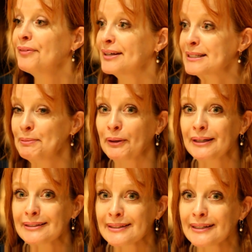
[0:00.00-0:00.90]
the
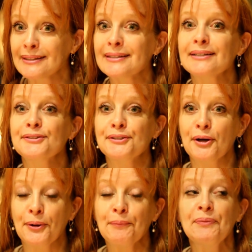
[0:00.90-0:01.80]
experience is, and
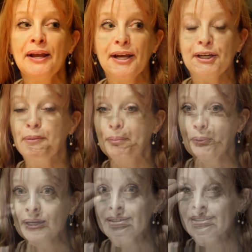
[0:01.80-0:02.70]
so you
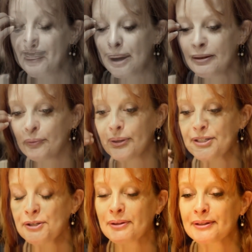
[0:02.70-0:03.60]
repress that
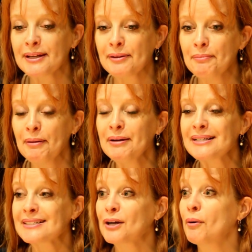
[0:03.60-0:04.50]
memory. The memory
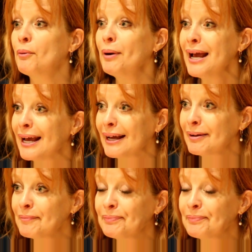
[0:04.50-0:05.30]
doesn't go away.